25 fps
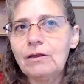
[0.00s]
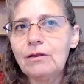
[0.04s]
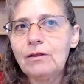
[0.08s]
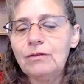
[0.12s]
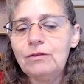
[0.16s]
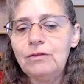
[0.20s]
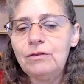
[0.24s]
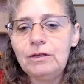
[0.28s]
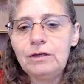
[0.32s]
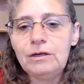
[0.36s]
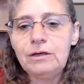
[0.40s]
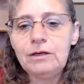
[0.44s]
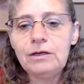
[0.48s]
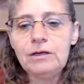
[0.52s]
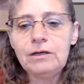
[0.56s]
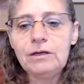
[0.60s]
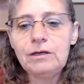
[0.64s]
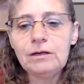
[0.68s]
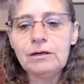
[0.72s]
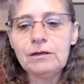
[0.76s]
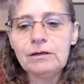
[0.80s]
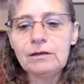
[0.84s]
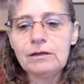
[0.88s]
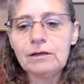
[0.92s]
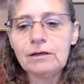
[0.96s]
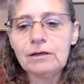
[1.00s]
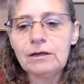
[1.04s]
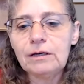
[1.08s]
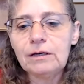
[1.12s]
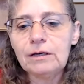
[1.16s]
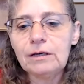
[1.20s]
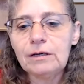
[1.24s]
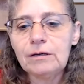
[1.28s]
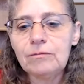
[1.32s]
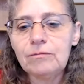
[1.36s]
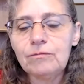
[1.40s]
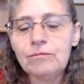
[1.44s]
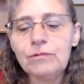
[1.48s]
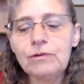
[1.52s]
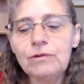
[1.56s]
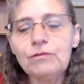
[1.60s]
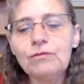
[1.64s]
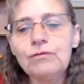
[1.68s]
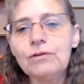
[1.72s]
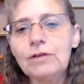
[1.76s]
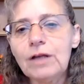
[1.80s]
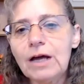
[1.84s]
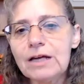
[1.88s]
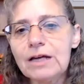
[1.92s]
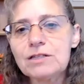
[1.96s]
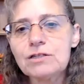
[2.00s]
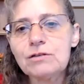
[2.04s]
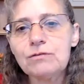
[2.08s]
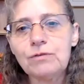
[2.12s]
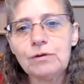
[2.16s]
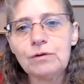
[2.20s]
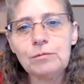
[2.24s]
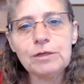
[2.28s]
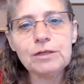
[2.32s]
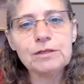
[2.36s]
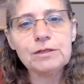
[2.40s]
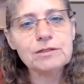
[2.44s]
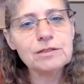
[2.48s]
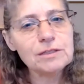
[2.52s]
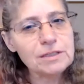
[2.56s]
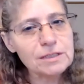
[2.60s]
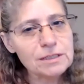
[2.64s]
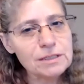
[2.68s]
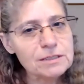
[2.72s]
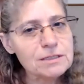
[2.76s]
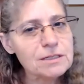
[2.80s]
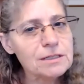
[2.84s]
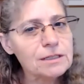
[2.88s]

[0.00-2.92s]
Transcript: the philosophy, because it is